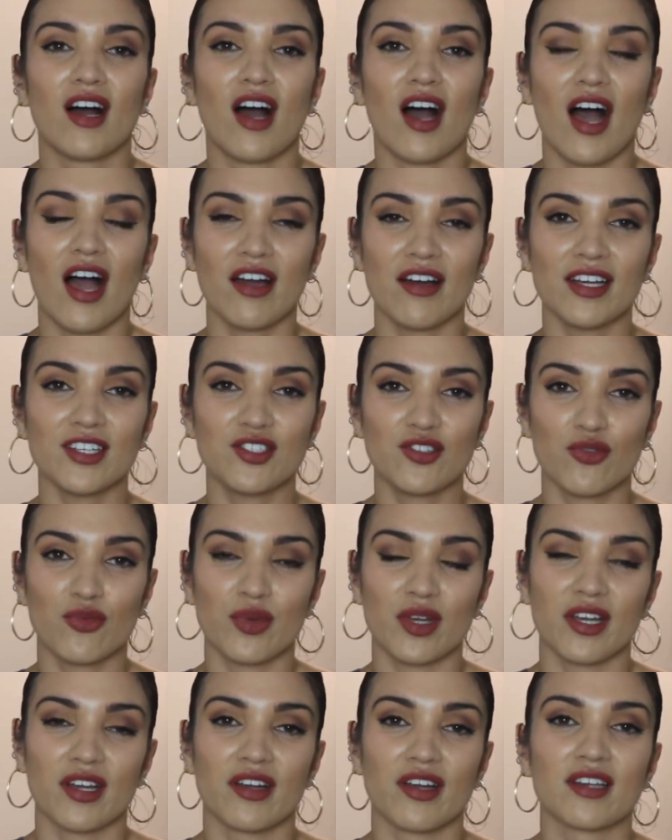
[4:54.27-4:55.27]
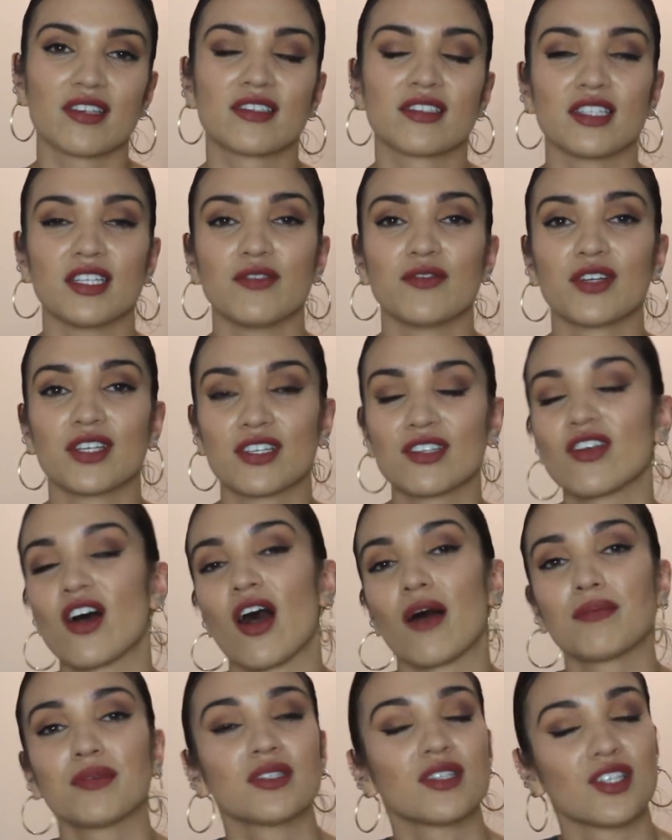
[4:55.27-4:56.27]
I like to wear a sleeveless
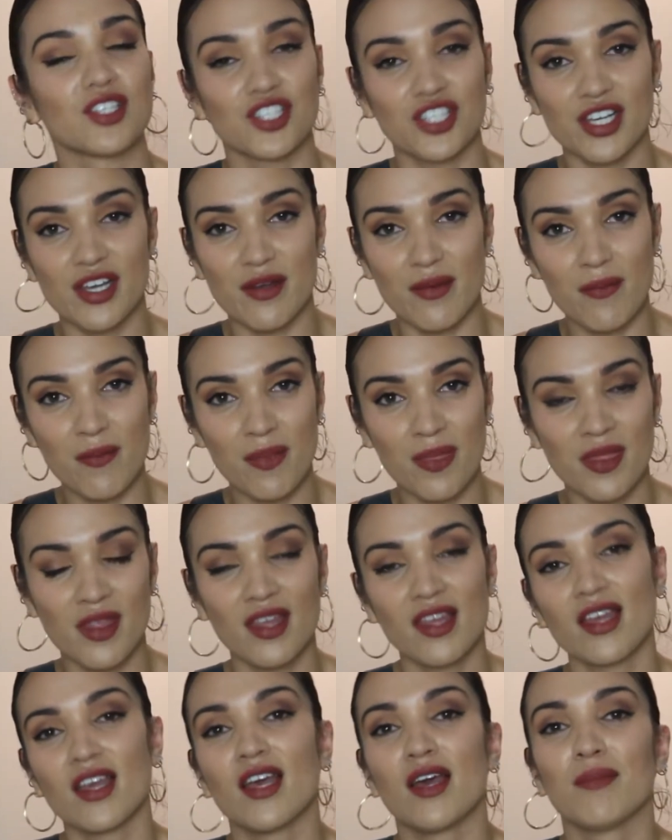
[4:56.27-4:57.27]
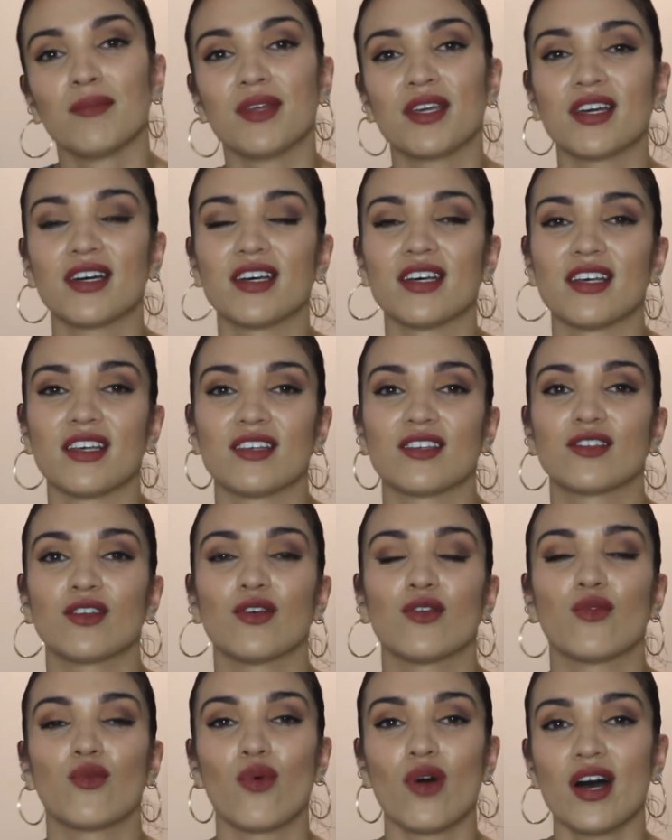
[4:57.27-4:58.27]
top to the gym. because
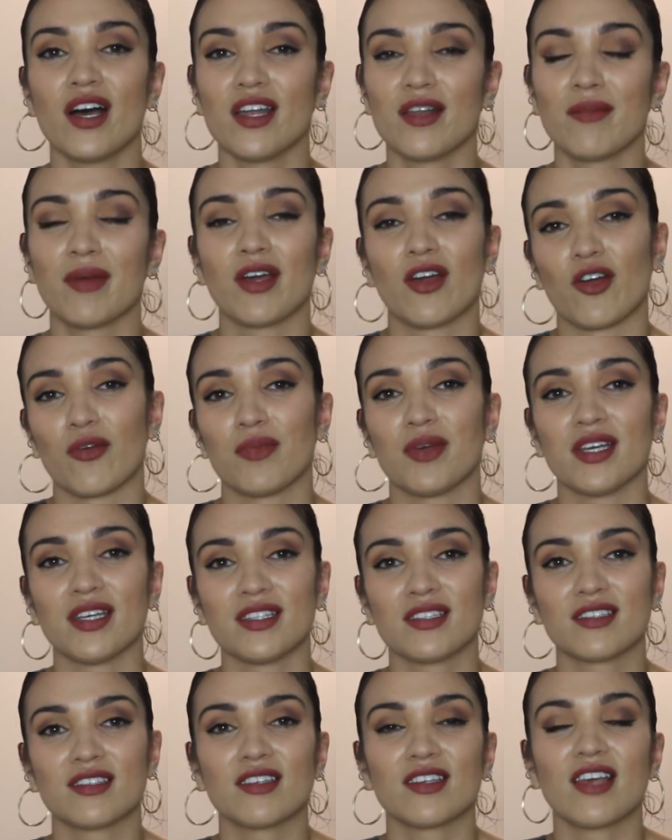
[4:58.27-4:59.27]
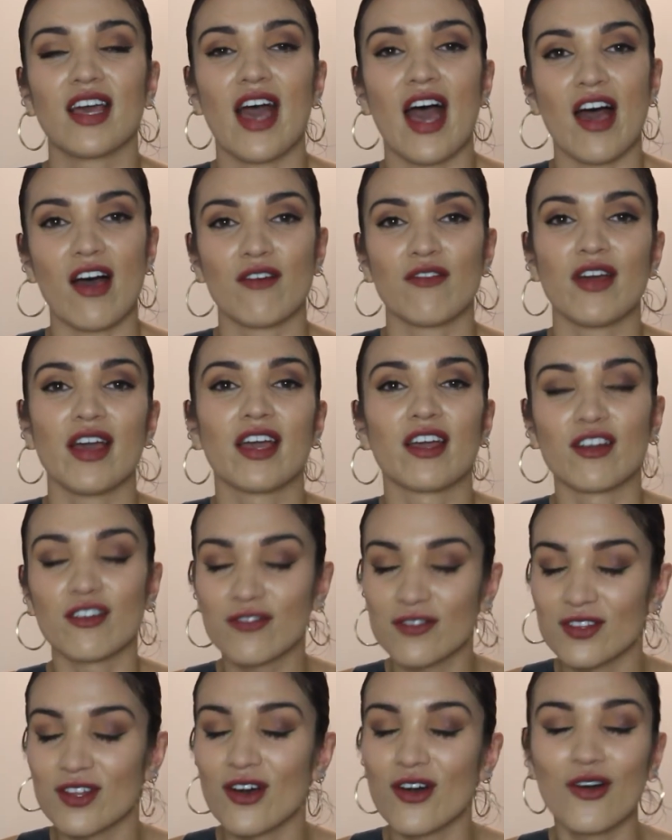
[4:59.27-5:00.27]
one, my armpits have
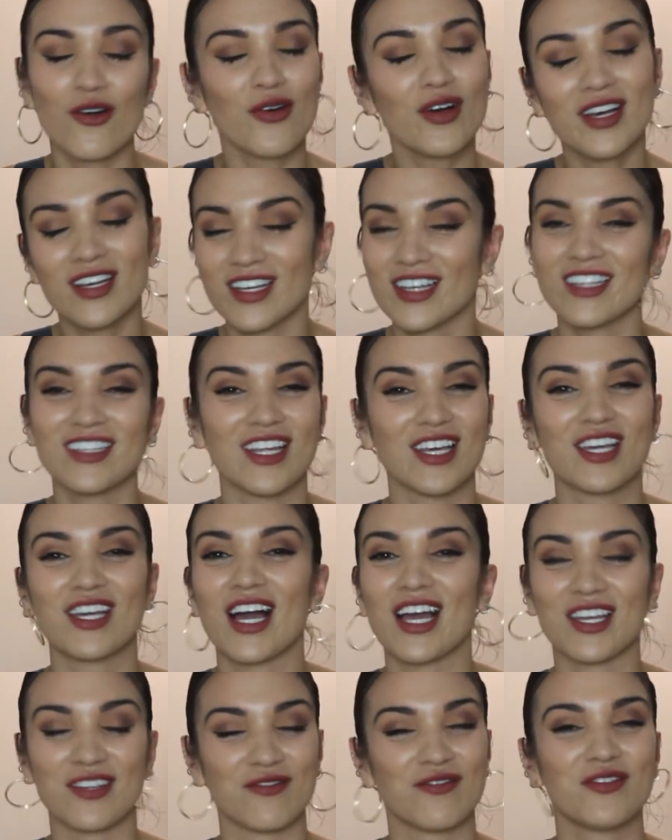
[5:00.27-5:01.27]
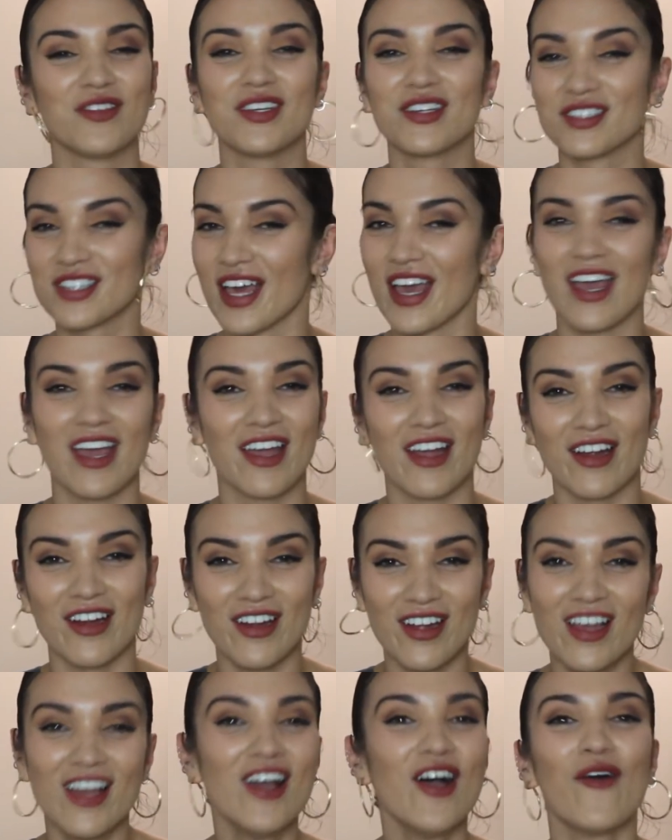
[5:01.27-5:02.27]
airflow, and I can feel the
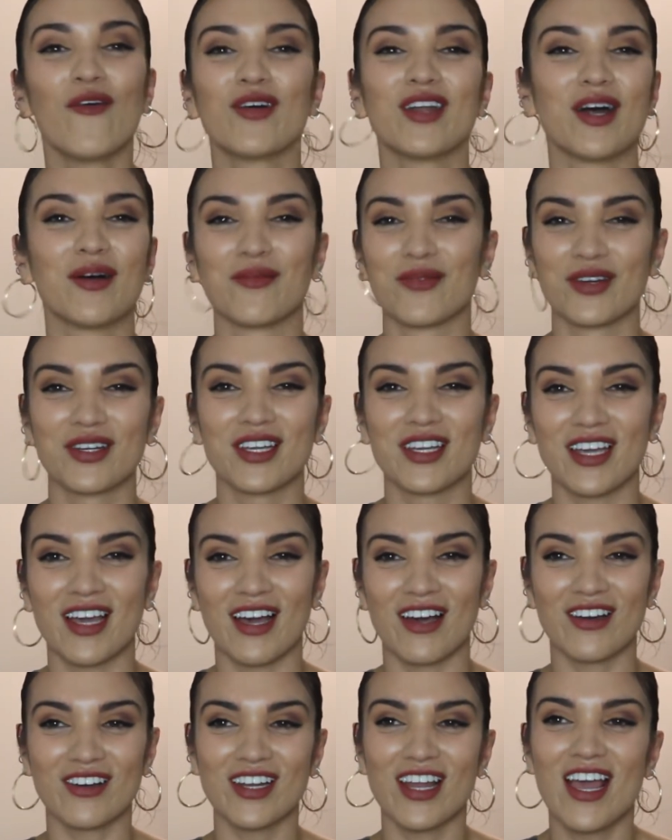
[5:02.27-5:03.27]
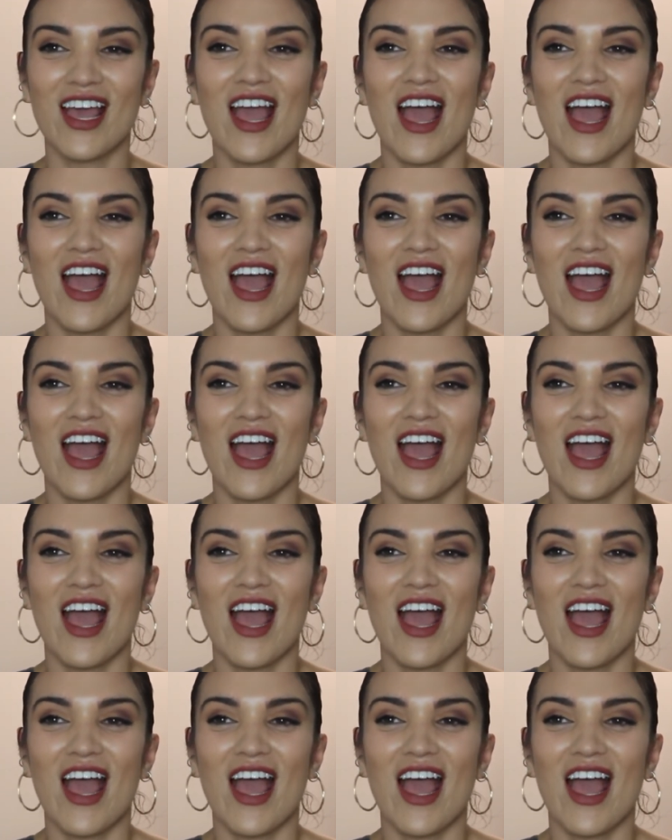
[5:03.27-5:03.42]
air when I'm working out,